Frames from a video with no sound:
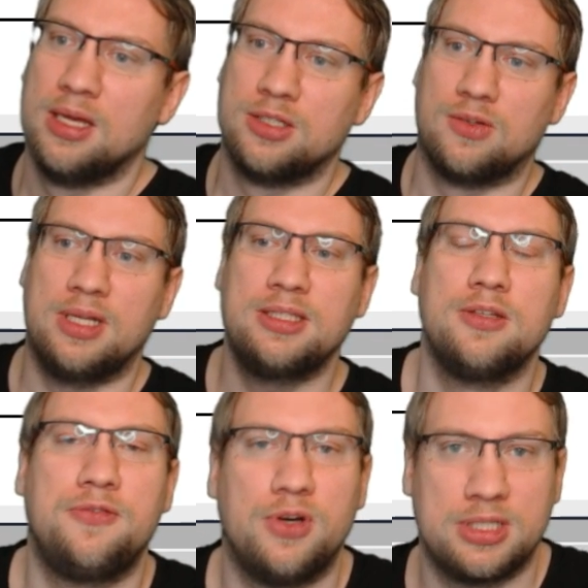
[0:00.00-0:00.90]
So that's the
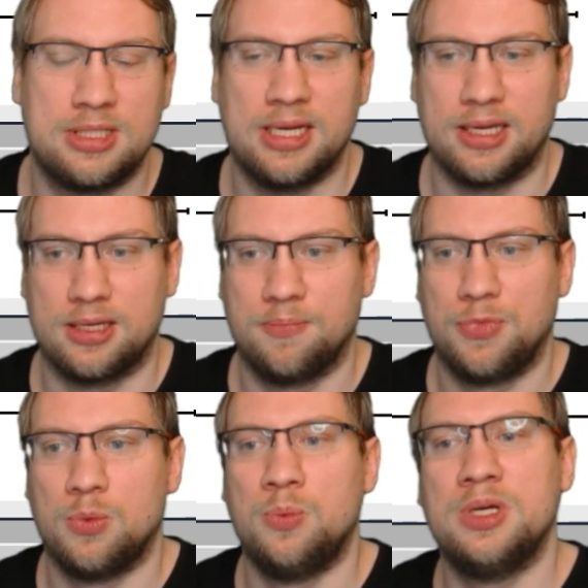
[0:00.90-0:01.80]
first tank
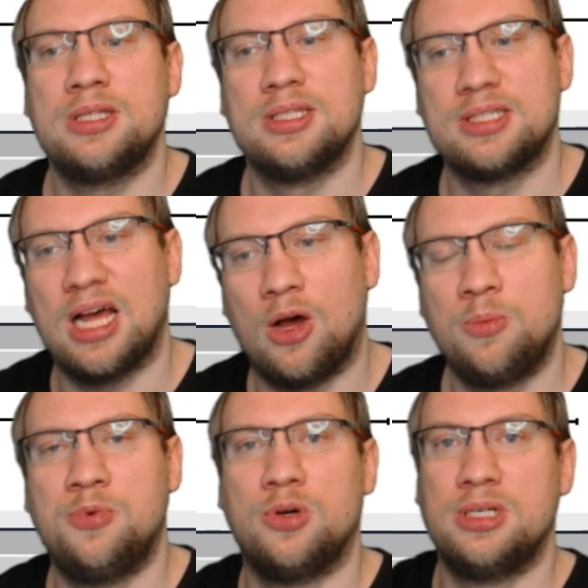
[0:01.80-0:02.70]
with this
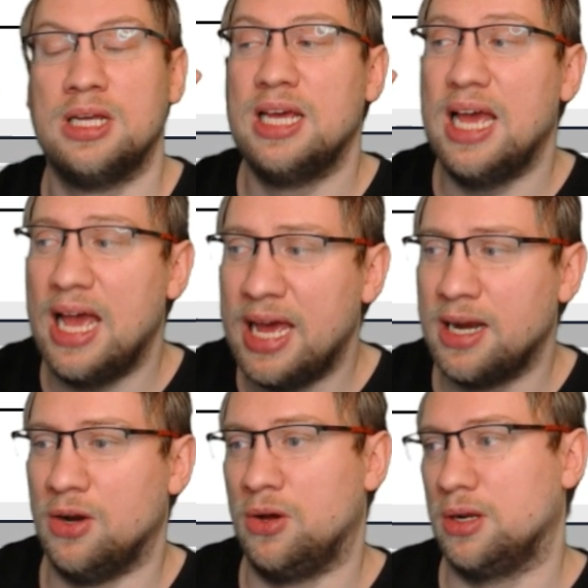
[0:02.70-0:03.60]
output
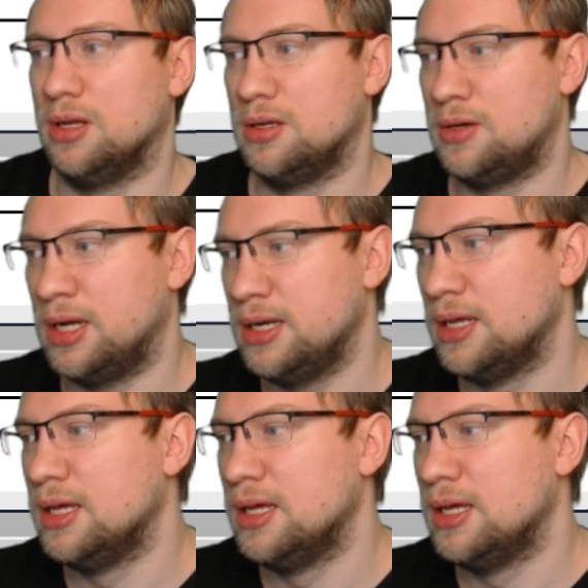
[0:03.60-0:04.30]
analog, right?